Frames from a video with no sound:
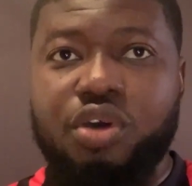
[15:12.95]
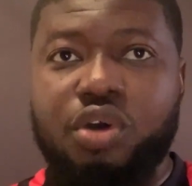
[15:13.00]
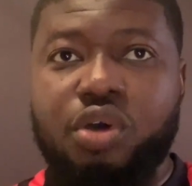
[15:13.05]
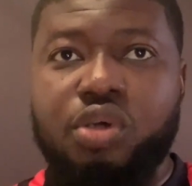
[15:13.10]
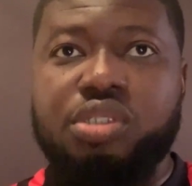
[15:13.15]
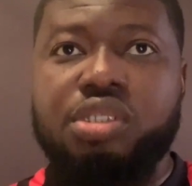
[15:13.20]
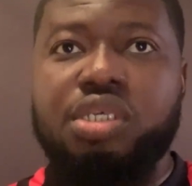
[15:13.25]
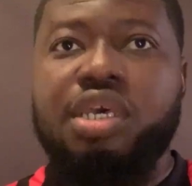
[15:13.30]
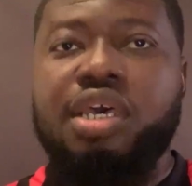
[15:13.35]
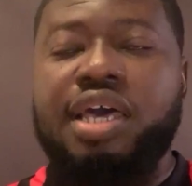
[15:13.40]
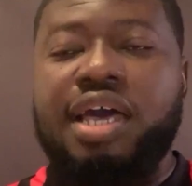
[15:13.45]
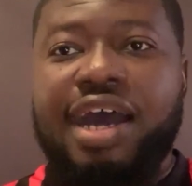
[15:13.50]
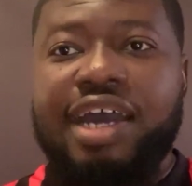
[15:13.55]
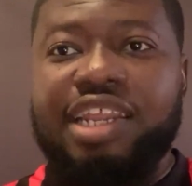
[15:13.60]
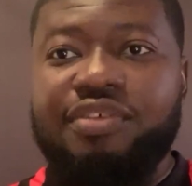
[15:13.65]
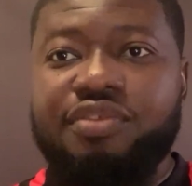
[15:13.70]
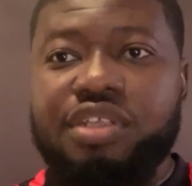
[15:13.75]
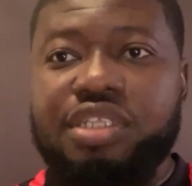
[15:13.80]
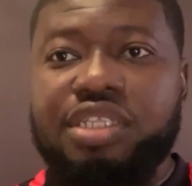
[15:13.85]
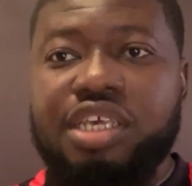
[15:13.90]
because
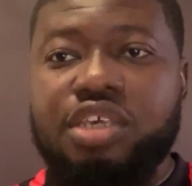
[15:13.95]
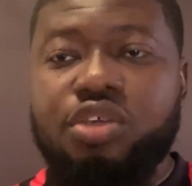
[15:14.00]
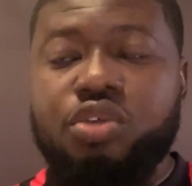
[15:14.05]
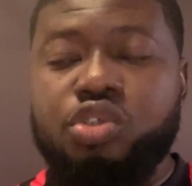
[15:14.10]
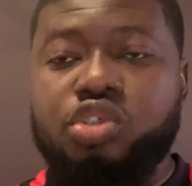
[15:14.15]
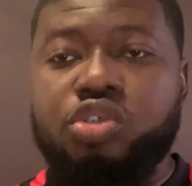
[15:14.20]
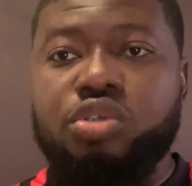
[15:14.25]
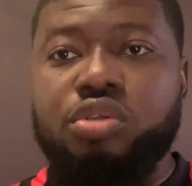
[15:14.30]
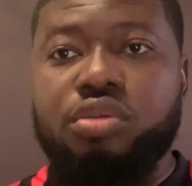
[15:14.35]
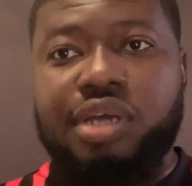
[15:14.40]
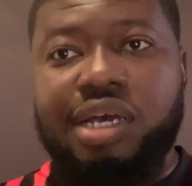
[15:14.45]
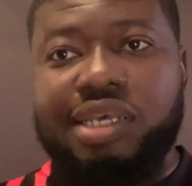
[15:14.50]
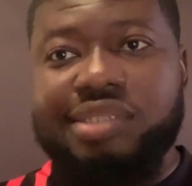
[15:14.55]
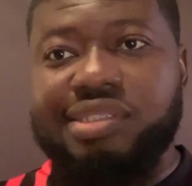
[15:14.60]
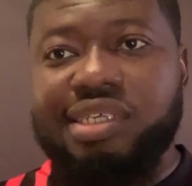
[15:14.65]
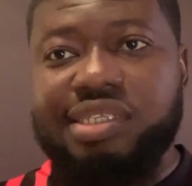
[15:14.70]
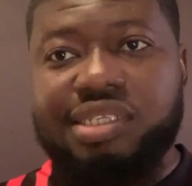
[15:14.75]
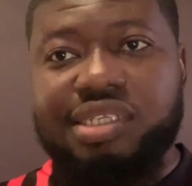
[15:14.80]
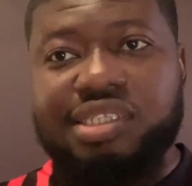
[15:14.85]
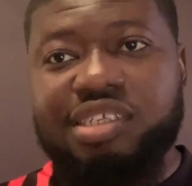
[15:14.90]
at the end of the day, you should
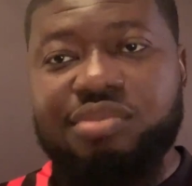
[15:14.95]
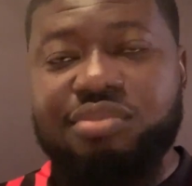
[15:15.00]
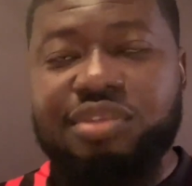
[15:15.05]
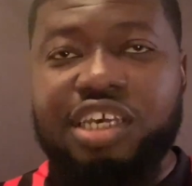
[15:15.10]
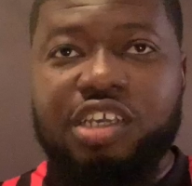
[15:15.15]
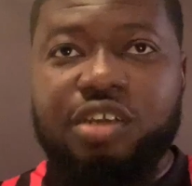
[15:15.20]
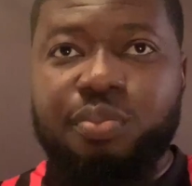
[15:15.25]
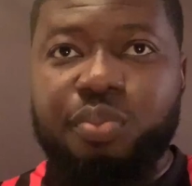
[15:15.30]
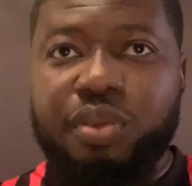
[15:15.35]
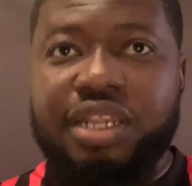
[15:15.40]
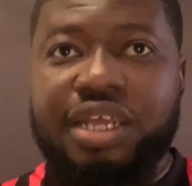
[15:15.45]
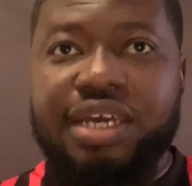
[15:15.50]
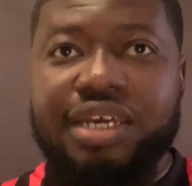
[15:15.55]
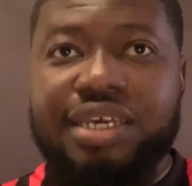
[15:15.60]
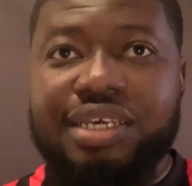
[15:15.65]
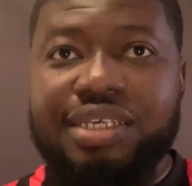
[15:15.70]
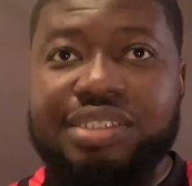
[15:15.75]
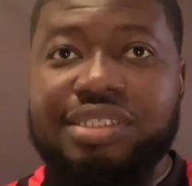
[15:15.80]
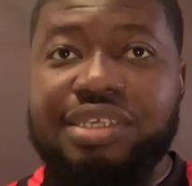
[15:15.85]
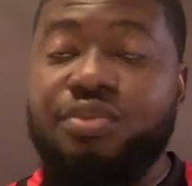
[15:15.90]
assess the team that you played
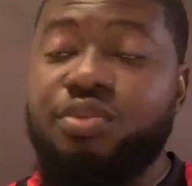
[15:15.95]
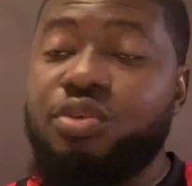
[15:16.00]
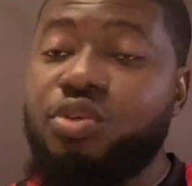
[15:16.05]
against.